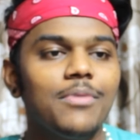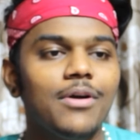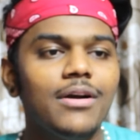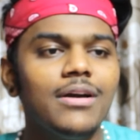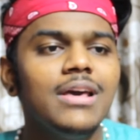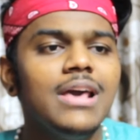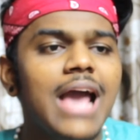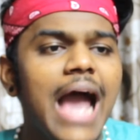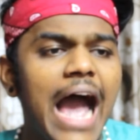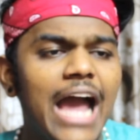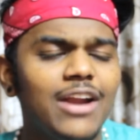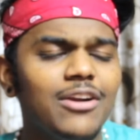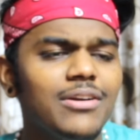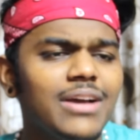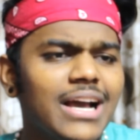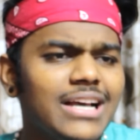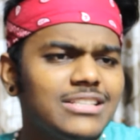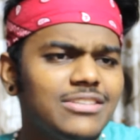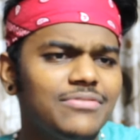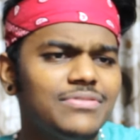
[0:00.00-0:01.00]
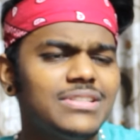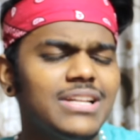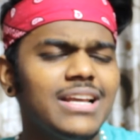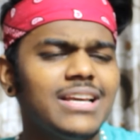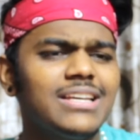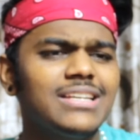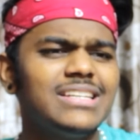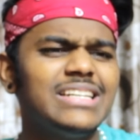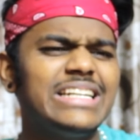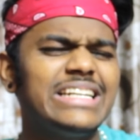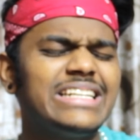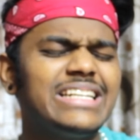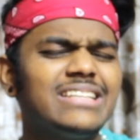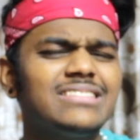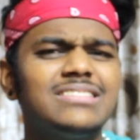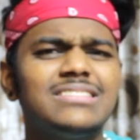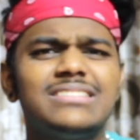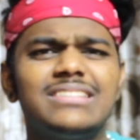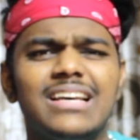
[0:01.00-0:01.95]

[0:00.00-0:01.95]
point. I don't know, guys, if it's like, does